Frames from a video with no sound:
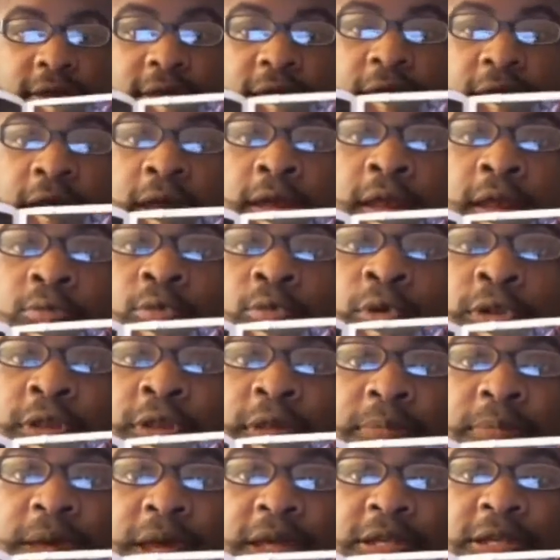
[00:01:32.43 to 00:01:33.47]
and one of the
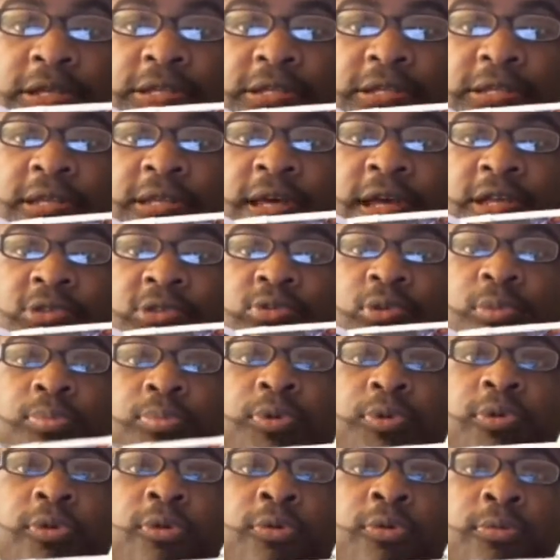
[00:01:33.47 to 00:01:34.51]
pages is an actual
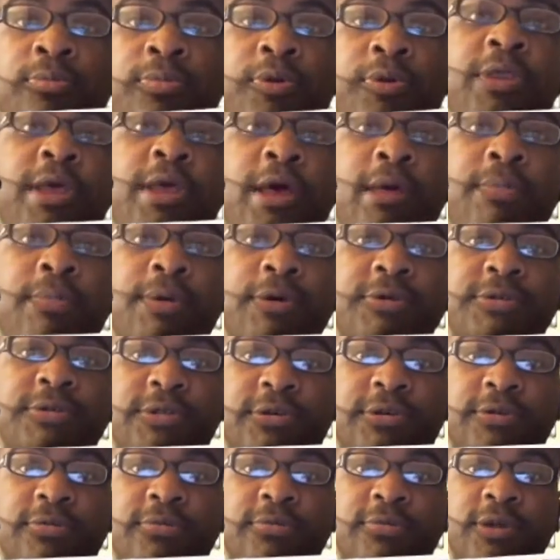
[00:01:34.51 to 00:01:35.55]
pull-out
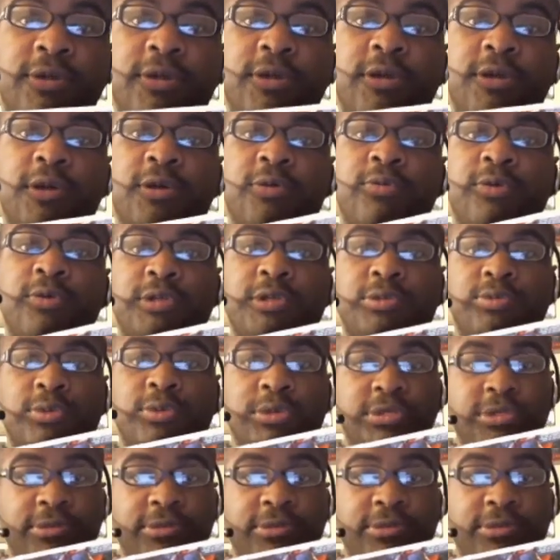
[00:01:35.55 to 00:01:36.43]
poster, which once